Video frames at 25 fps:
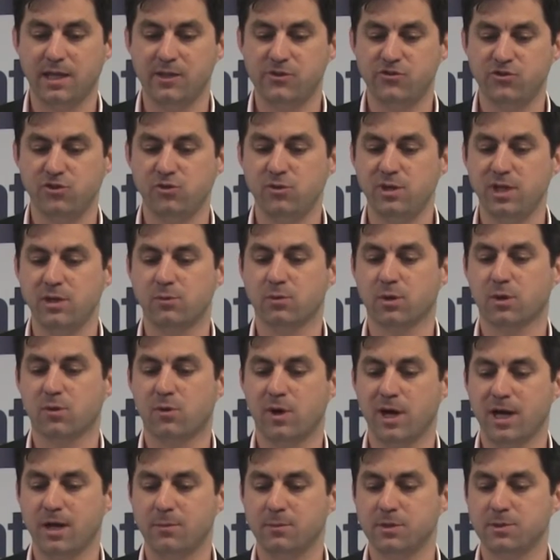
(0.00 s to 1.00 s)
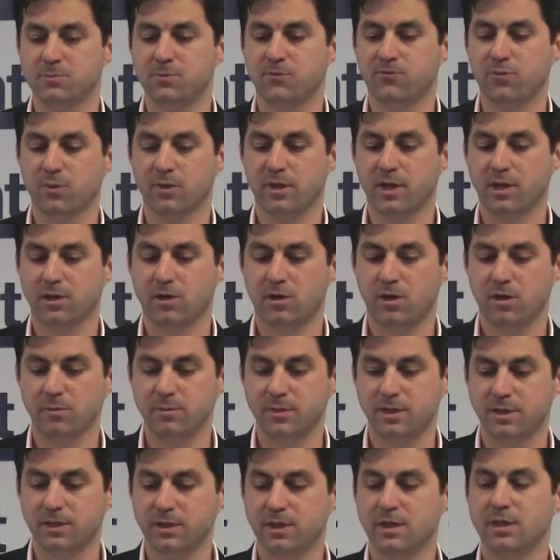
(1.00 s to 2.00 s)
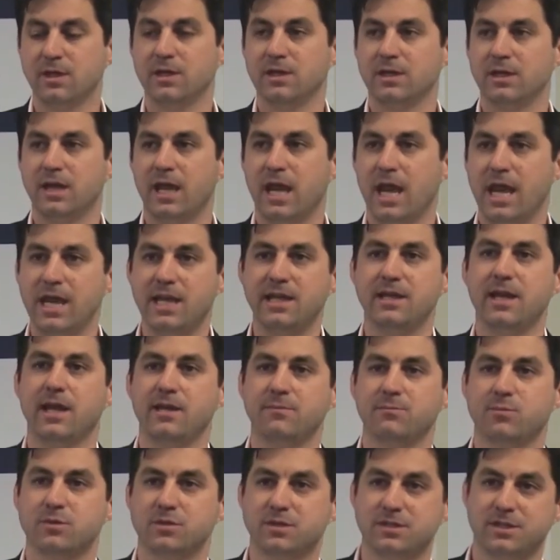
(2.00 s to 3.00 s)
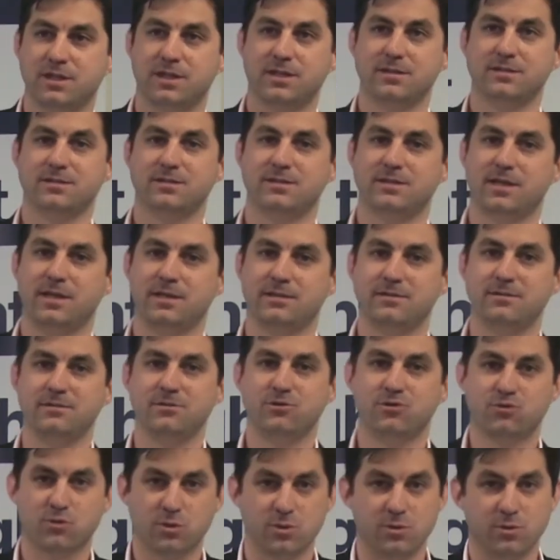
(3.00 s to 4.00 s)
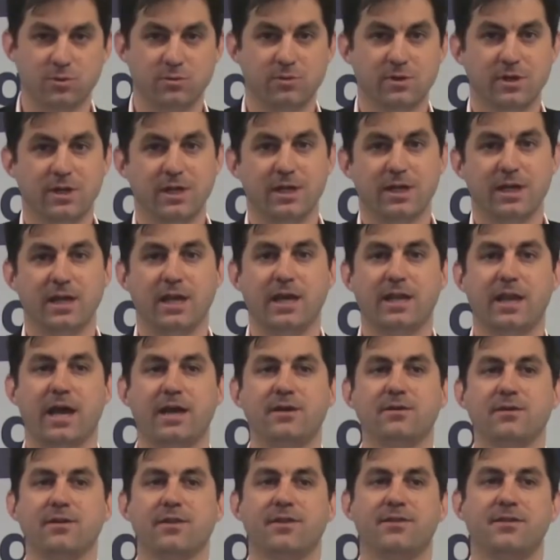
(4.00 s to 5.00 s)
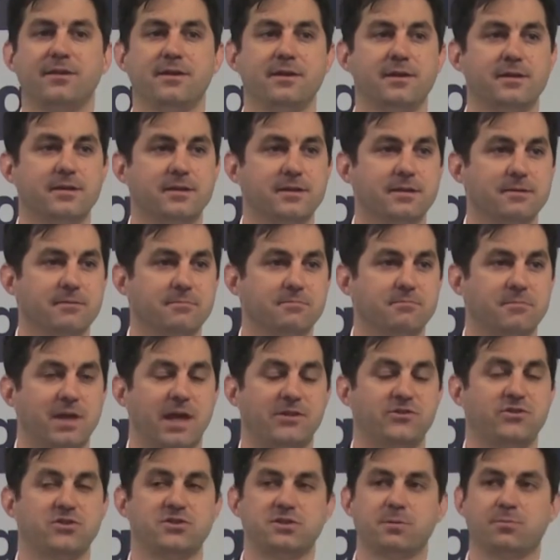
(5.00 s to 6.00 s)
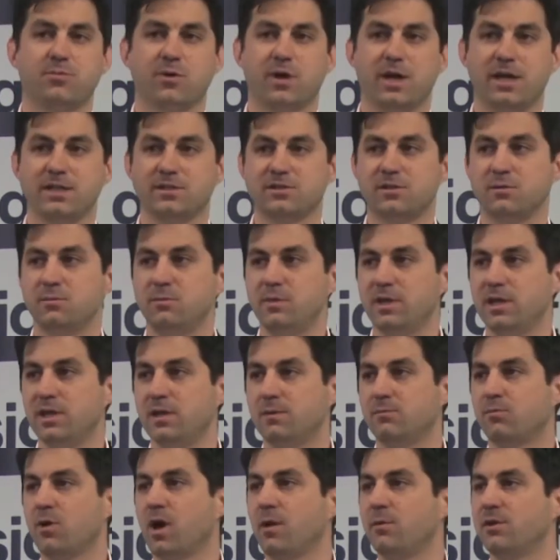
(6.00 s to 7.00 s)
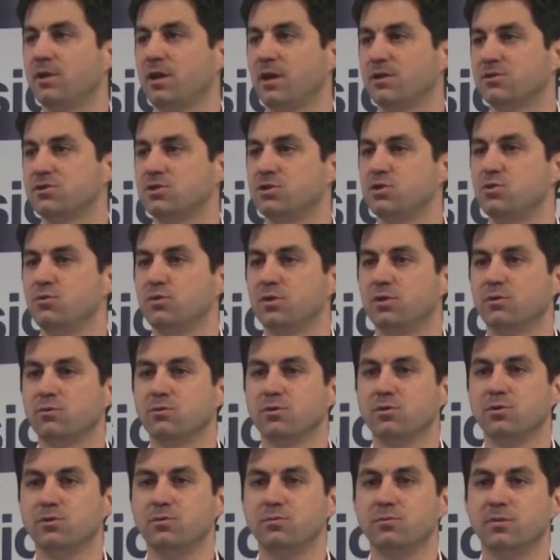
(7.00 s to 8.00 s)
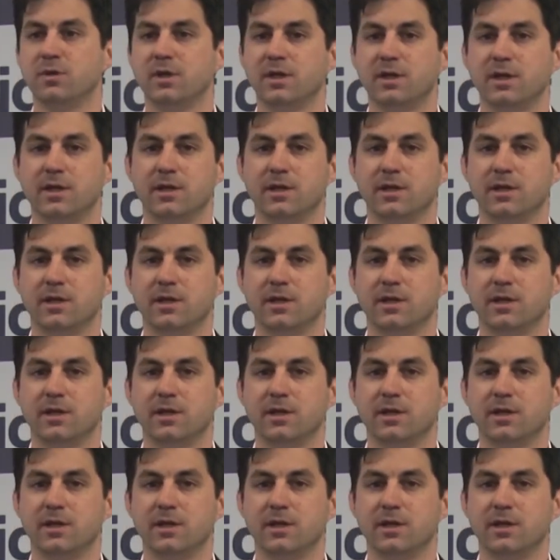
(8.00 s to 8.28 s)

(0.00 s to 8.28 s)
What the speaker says: its unique requirements before they call me. 88% said true. And I don't think that's a surprise to me, and probably not to you in the room.